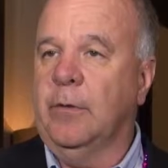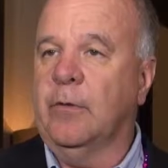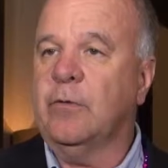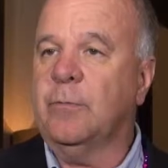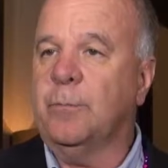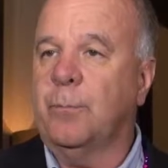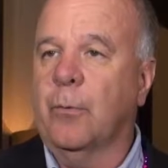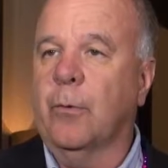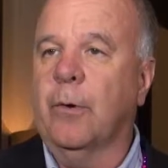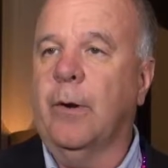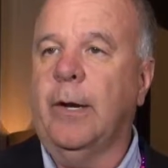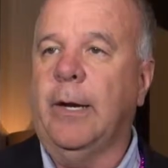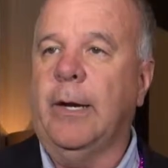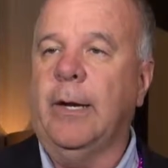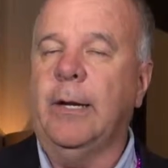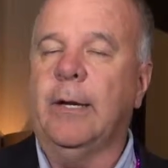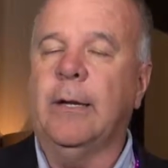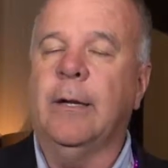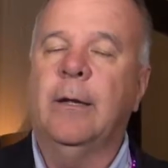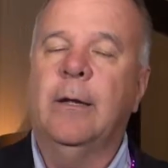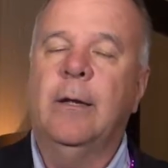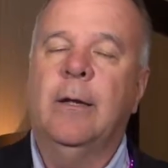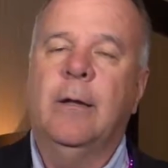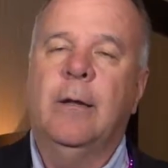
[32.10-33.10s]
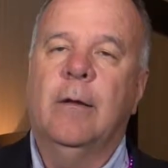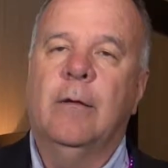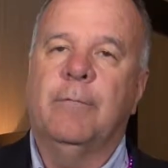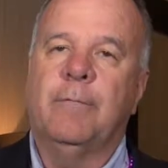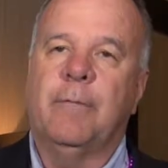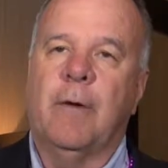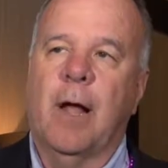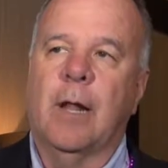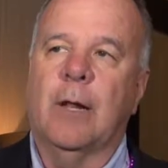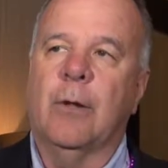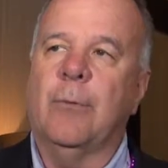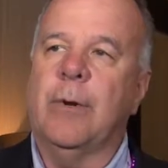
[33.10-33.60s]
the spring,
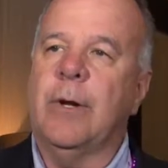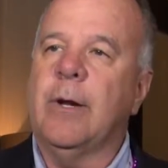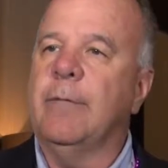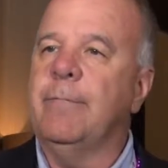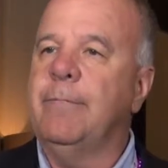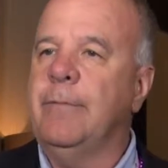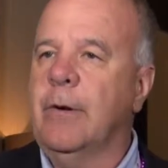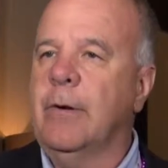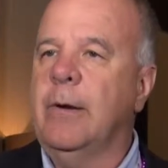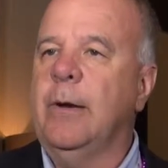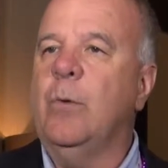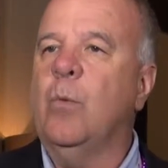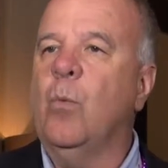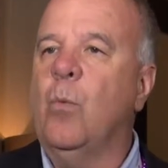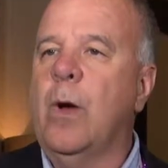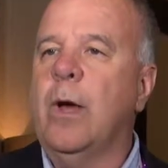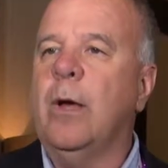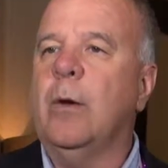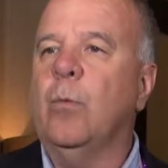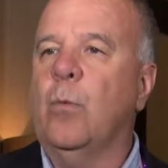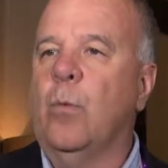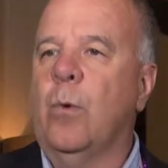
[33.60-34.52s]
following a very wet